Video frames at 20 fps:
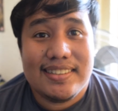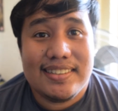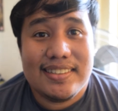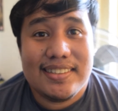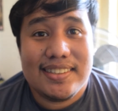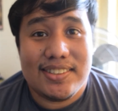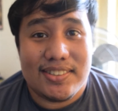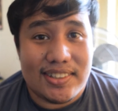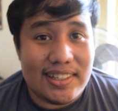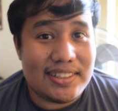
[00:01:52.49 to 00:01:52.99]

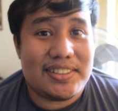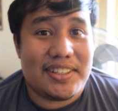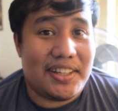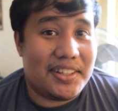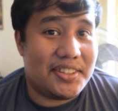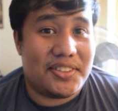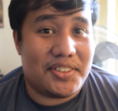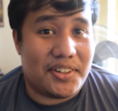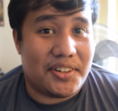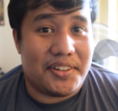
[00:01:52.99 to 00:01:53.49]
So let's
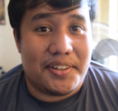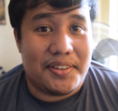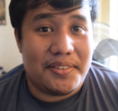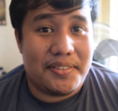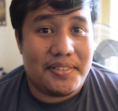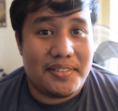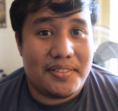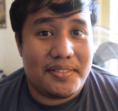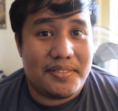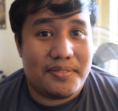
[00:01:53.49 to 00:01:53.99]
get started
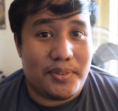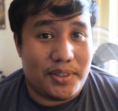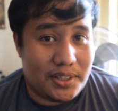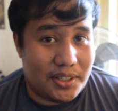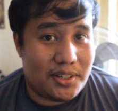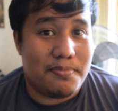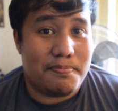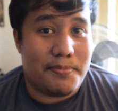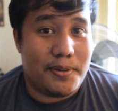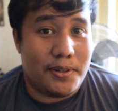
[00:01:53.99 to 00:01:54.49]
with the
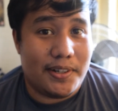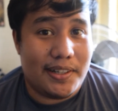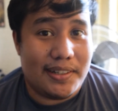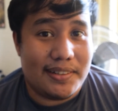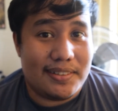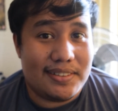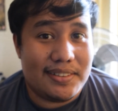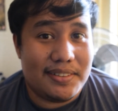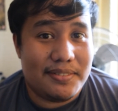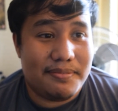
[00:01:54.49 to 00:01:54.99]

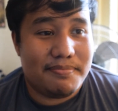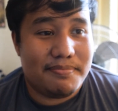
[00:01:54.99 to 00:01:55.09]
components.